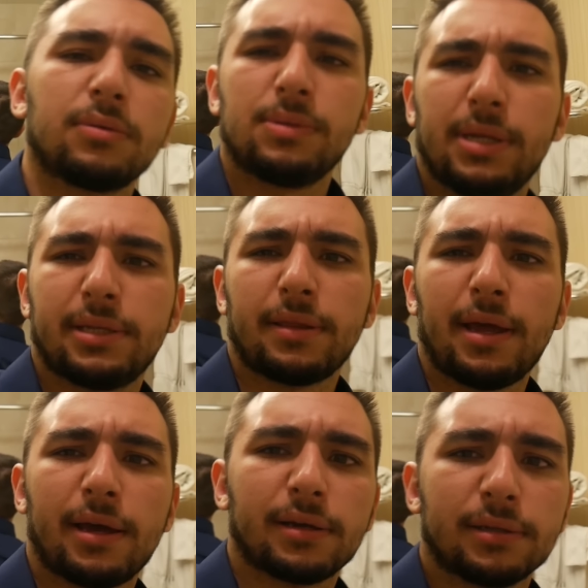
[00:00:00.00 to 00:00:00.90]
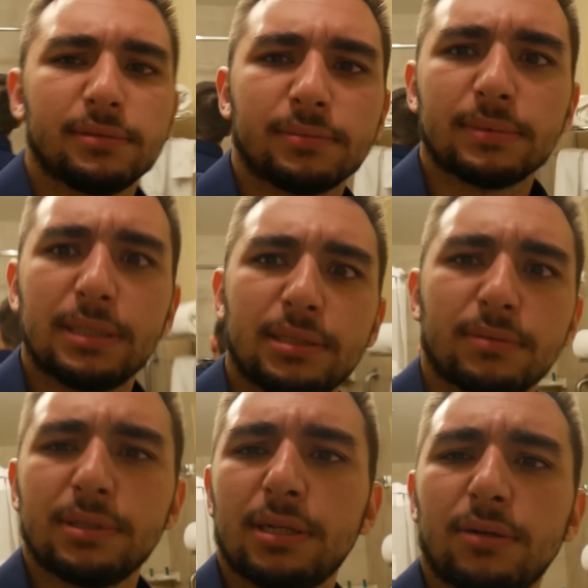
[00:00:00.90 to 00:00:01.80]
I won't get to that.
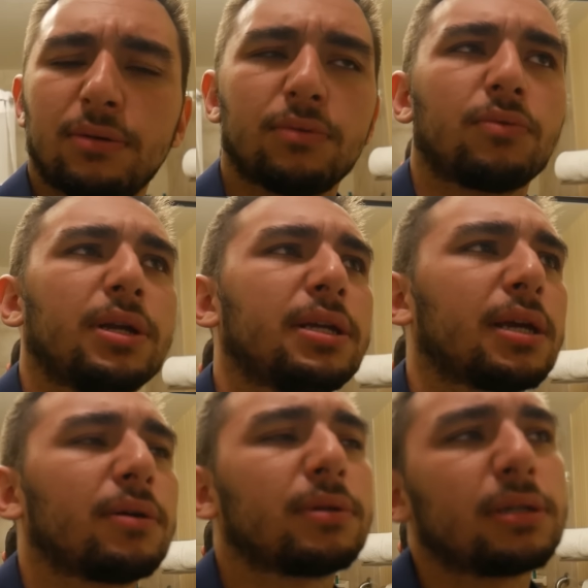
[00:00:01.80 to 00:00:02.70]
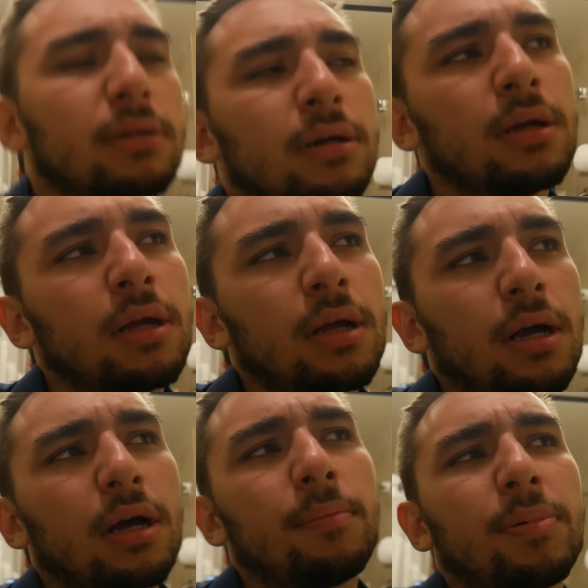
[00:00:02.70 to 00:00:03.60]
Man, we got a whole recount here.
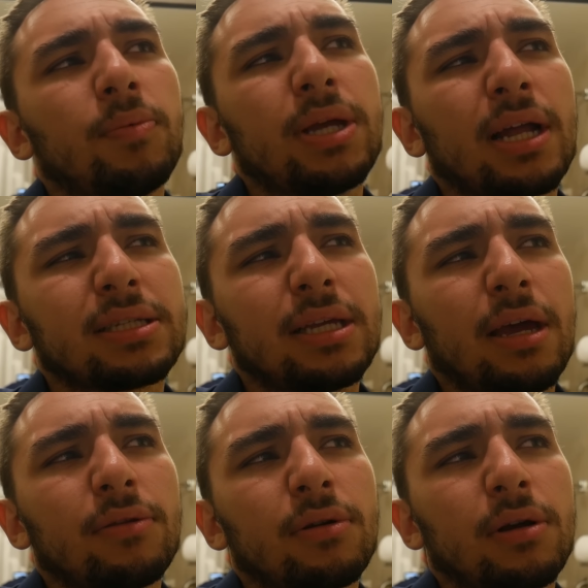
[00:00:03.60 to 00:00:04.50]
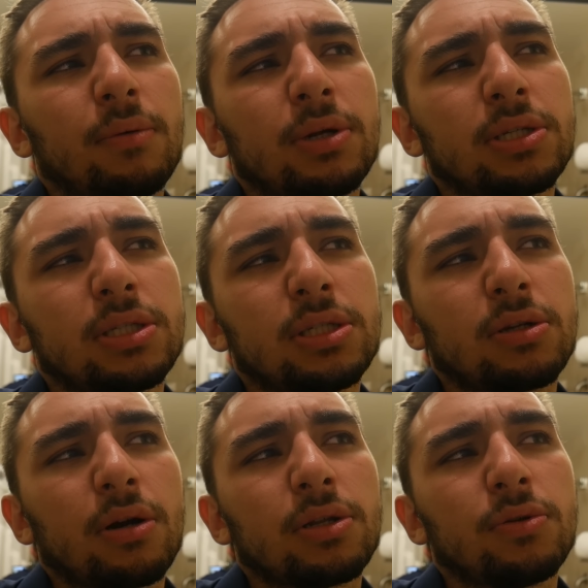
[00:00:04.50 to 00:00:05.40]
But we got together and we
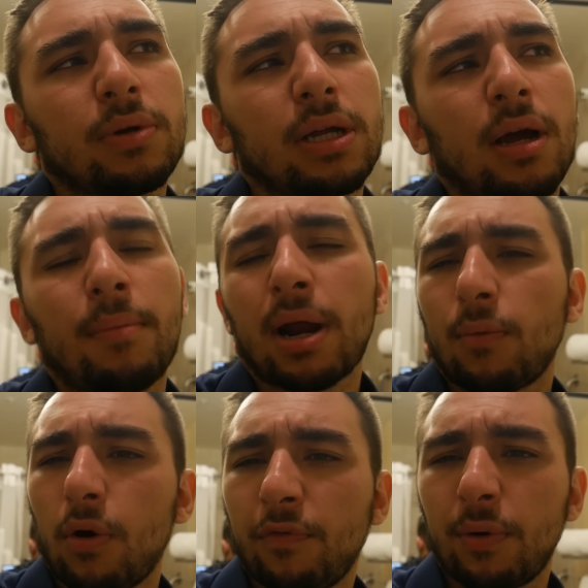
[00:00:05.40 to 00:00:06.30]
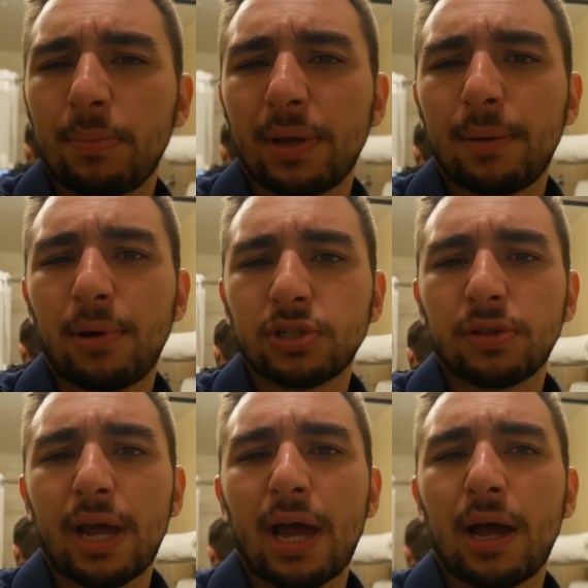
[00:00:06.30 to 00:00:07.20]
started doing Modern Warfare. We played a bunch
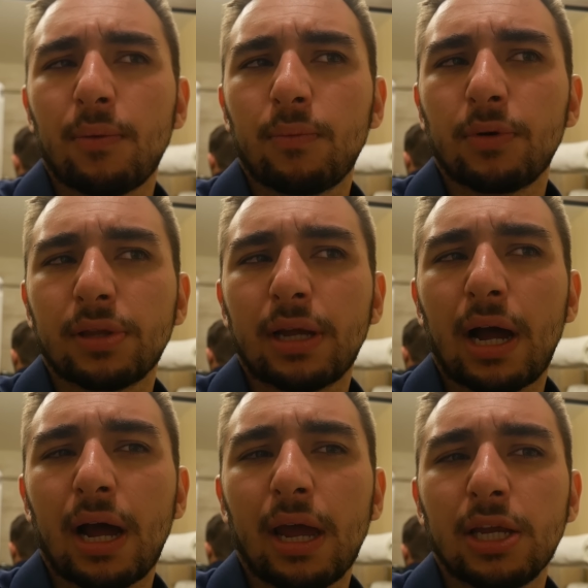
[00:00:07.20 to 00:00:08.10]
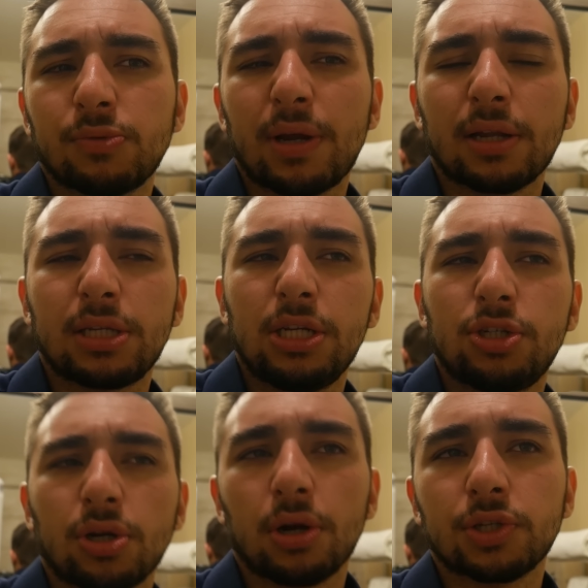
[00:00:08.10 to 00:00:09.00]
of that with the guys. We got
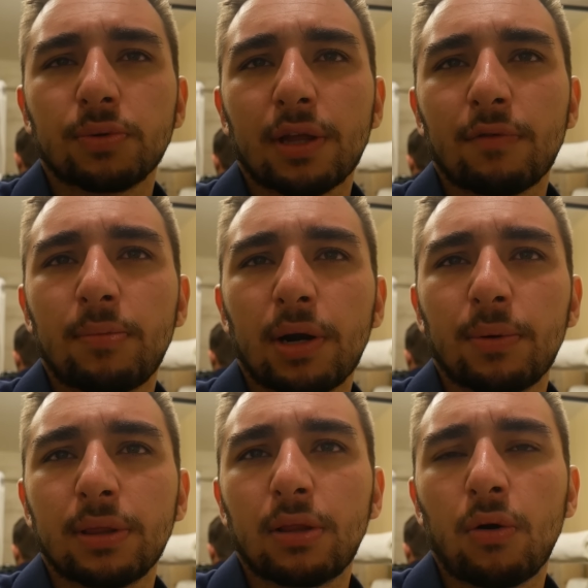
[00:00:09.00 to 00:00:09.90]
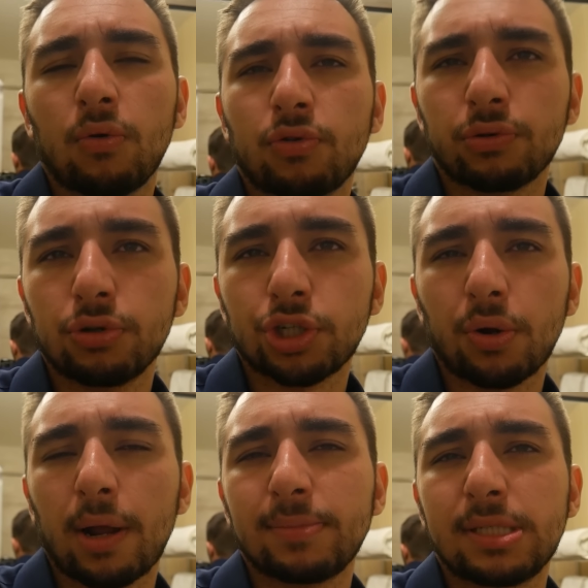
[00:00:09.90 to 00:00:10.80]
t-shirts with everybody when the whole crew showed up.